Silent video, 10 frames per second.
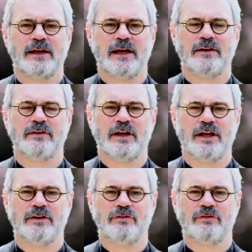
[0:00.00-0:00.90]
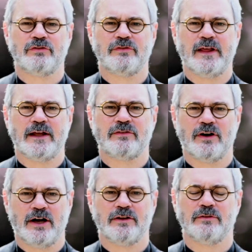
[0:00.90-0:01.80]
And that,
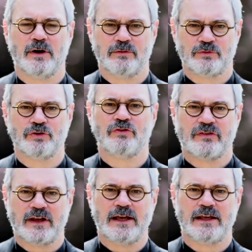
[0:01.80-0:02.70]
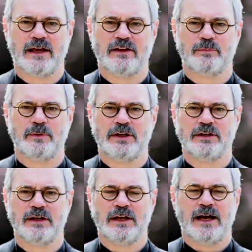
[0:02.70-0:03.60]
I should say, has
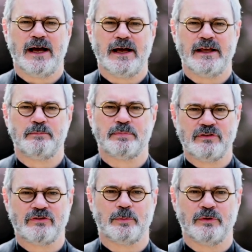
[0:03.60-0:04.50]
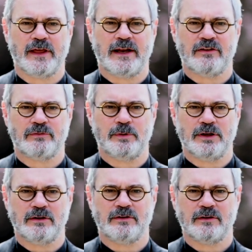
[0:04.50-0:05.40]
been a principle that has
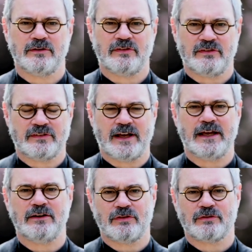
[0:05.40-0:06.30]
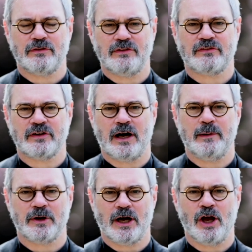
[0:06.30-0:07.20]
been sustained through this
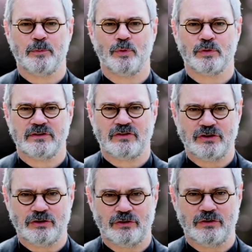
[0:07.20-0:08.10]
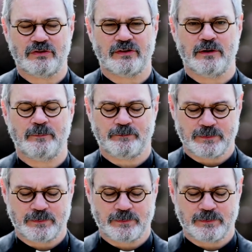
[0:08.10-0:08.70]
time, and I hope will continue to do so.